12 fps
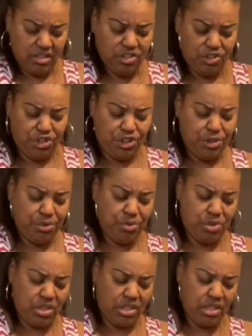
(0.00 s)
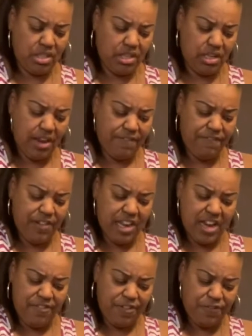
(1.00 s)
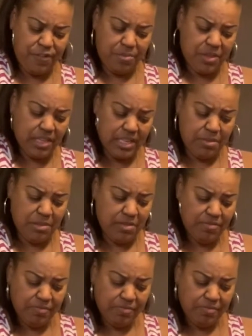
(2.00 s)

juice and that flavor from the lemon.